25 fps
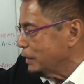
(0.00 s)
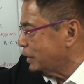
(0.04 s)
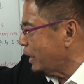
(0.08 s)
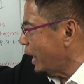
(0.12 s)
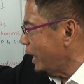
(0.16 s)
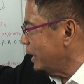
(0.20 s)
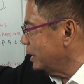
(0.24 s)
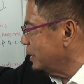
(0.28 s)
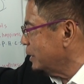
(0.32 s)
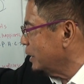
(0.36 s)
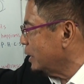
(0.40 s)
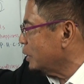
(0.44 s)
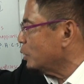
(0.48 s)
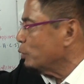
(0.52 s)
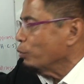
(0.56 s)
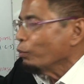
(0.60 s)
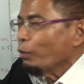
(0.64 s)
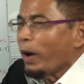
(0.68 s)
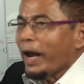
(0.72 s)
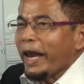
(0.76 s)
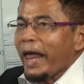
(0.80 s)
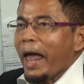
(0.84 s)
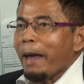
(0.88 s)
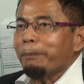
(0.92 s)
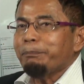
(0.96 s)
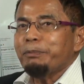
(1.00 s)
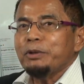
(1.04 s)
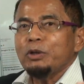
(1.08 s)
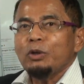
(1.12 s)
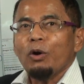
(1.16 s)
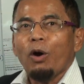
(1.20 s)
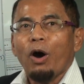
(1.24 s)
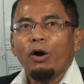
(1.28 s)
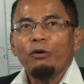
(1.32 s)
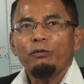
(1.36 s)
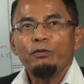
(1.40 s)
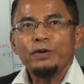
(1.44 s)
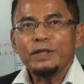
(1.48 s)
challenges, what happened
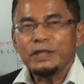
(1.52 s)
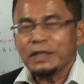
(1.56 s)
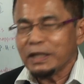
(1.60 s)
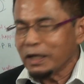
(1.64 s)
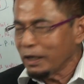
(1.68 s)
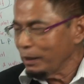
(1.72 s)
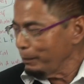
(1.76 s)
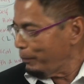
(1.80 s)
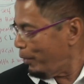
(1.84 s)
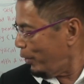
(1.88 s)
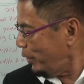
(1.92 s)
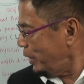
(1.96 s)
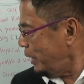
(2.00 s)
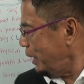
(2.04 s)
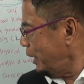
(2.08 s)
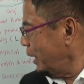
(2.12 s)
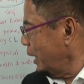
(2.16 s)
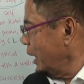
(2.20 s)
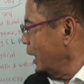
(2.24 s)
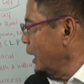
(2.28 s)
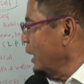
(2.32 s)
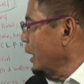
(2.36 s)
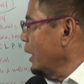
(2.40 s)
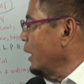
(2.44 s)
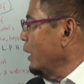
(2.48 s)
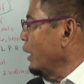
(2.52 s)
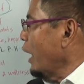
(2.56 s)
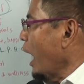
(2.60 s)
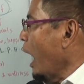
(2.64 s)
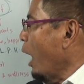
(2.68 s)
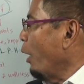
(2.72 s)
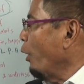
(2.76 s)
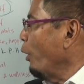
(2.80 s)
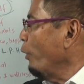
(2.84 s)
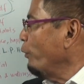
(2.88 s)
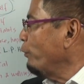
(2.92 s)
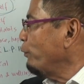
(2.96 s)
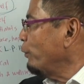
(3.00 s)
to our physical body?
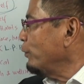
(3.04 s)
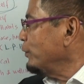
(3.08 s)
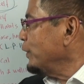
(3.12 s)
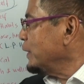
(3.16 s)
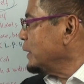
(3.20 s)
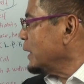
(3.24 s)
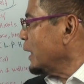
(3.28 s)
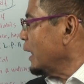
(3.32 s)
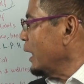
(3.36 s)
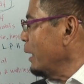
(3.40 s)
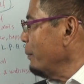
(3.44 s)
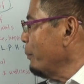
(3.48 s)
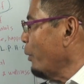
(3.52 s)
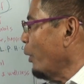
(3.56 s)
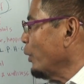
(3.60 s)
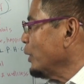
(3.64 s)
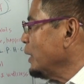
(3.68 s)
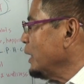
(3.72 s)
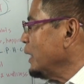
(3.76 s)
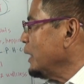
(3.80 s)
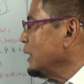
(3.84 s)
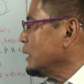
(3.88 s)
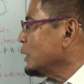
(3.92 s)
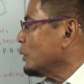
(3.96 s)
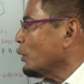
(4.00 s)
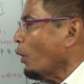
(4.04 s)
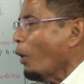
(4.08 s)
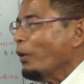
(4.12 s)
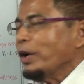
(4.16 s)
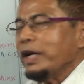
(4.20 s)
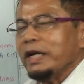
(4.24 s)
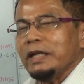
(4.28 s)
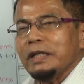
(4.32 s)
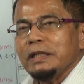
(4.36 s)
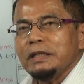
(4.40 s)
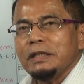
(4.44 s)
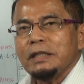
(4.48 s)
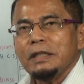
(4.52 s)
Our physical body is
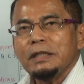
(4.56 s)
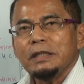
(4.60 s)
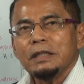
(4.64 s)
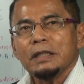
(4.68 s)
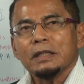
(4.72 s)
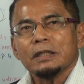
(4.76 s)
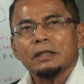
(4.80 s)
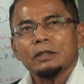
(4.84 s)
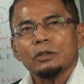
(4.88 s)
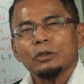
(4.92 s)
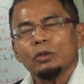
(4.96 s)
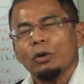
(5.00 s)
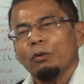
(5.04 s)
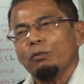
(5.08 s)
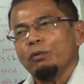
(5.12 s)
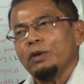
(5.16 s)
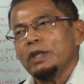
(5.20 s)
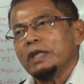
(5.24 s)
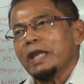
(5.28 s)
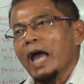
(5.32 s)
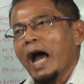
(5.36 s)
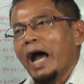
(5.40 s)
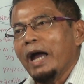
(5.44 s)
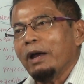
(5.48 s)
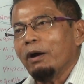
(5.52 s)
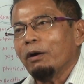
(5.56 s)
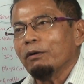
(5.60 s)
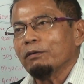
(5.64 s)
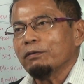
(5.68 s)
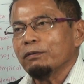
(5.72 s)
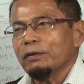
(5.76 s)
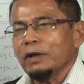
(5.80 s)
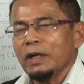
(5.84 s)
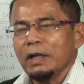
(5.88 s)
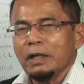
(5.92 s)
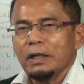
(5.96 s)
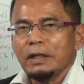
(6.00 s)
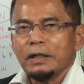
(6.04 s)
chronic diseases. So we die of
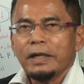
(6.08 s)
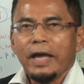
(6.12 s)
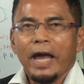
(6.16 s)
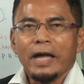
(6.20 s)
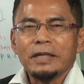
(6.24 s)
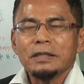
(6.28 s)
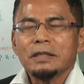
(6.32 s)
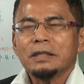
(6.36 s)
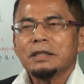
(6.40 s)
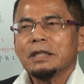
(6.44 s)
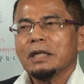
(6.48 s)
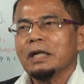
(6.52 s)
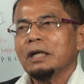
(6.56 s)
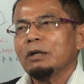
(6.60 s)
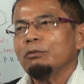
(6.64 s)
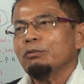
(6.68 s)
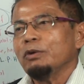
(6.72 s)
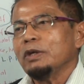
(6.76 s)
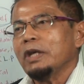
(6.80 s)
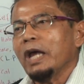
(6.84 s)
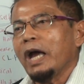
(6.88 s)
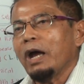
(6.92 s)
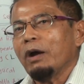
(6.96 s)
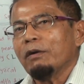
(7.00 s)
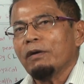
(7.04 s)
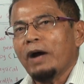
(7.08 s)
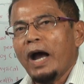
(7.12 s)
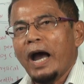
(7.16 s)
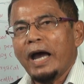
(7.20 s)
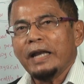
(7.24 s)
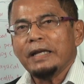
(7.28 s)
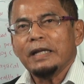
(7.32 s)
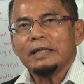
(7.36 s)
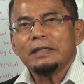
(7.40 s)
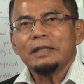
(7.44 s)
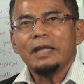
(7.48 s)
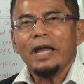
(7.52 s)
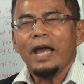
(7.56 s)
cancer, we die of
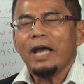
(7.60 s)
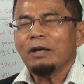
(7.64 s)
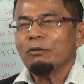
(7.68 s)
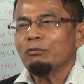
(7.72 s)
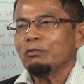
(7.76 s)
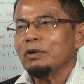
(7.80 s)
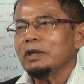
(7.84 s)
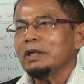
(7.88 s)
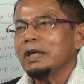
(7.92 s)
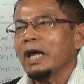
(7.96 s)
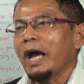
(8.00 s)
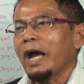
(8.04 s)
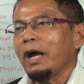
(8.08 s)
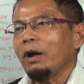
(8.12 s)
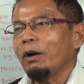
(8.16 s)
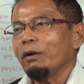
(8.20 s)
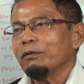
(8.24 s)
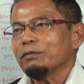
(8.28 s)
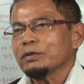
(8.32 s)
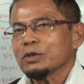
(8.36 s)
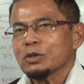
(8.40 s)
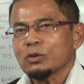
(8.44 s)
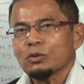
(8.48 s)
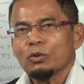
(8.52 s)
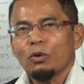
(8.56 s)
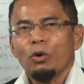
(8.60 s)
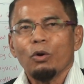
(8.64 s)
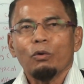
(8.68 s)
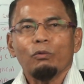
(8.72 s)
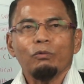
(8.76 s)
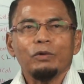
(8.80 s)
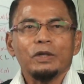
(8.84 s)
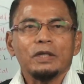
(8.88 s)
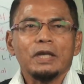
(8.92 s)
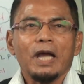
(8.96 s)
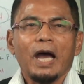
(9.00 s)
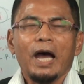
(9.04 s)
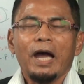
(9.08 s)
heart attack, we die of stroke,
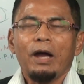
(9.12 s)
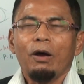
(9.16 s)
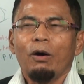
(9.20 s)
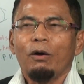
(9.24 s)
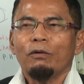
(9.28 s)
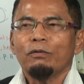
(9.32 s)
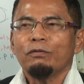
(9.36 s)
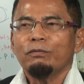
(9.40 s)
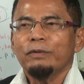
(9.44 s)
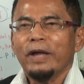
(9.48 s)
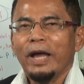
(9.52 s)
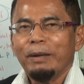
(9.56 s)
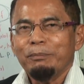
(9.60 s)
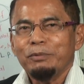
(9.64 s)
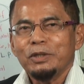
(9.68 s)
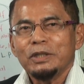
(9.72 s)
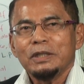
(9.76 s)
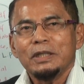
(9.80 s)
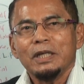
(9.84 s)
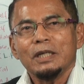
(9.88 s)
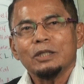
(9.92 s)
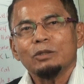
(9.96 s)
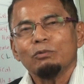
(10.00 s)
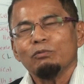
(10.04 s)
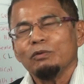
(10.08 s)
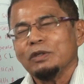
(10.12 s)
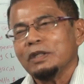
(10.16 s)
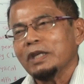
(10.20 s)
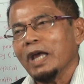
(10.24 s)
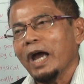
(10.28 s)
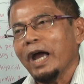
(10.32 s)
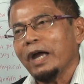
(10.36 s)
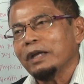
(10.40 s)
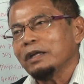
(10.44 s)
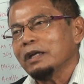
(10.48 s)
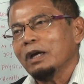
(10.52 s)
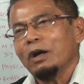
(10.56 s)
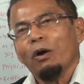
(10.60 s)
we die of diabetics, we
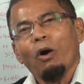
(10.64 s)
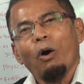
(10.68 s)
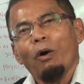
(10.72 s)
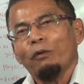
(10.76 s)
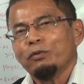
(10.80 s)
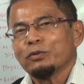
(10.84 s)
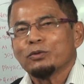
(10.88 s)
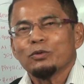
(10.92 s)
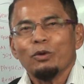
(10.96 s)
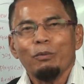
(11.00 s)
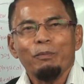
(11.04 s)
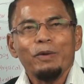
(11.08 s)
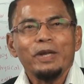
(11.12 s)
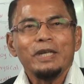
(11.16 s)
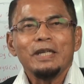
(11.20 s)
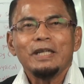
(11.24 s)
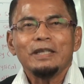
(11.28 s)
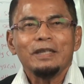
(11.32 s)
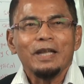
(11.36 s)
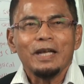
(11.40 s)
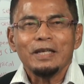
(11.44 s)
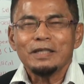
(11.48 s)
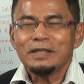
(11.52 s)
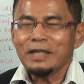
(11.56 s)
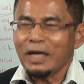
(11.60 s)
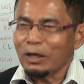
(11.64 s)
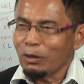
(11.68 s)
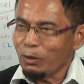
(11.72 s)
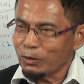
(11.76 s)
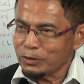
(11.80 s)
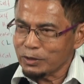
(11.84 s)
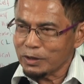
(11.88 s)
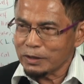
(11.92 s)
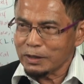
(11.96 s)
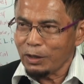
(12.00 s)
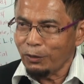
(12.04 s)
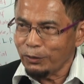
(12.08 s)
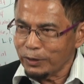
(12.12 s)
die of so many things that
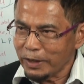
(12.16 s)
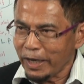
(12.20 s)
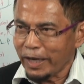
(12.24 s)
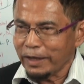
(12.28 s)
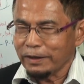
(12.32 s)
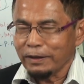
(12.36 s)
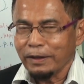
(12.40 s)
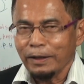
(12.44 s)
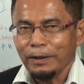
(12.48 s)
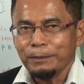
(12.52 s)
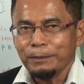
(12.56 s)
causes our death.